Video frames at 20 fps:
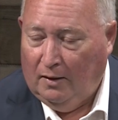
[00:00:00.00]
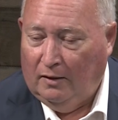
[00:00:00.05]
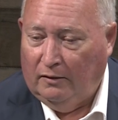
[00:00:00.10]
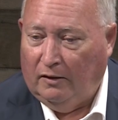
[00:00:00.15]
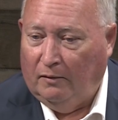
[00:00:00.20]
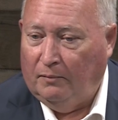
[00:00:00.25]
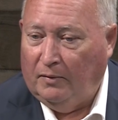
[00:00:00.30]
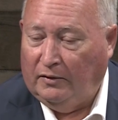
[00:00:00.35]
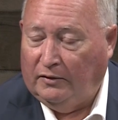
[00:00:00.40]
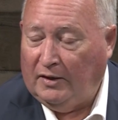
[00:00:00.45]

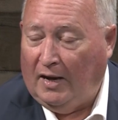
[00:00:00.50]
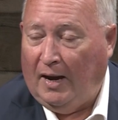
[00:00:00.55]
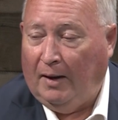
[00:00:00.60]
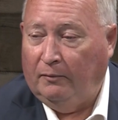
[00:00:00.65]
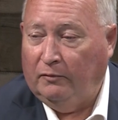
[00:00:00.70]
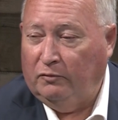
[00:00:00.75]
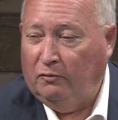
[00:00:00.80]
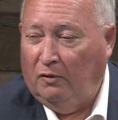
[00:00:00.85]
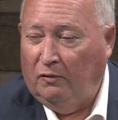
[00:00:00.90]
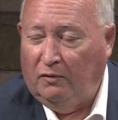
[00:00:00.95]
There've been
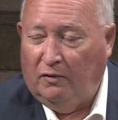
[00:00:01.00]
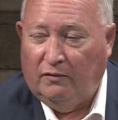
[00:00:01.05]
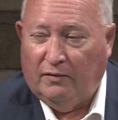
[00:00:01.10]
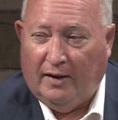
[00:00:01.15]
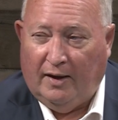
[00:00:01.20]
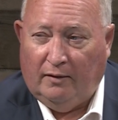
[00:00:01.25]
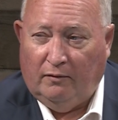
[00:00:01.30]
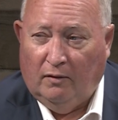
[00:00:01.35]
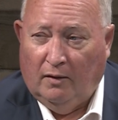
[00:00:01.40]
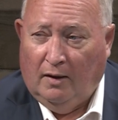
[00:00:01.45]
times when we've
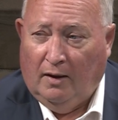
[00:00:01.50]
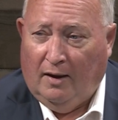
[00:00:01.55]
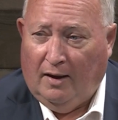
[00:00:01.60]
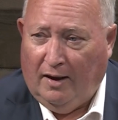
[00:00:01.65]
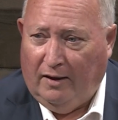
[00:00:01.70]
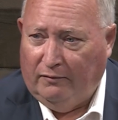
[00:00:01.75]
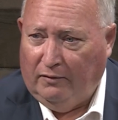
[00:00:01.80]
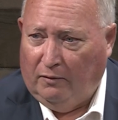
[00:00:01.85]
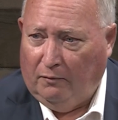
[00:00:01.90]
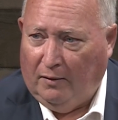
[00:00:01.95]
had
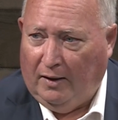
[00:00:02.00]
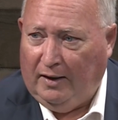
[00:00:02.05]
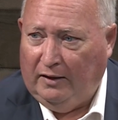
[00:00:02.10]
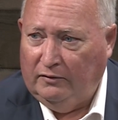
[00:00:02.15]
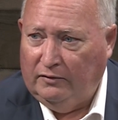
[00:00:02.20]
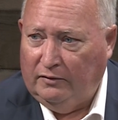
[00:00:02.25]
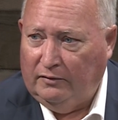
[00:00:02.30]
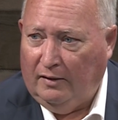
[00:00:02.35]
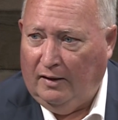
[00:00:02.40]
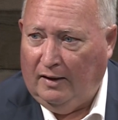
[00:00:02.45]
heavy
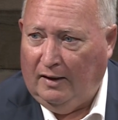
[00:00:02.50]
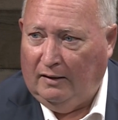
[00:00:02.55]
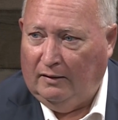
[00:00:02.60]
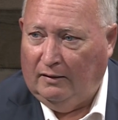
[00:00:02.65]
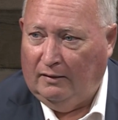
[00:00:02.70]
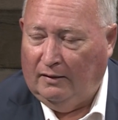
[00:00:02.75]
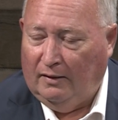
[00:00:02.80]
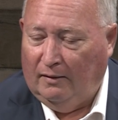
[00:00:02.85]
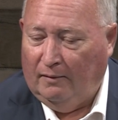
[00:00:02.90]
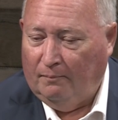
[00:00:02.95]
rains
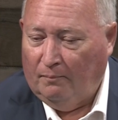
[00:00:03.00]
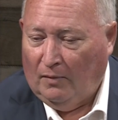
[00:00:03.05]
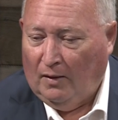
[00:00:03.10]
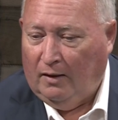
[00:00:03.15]
and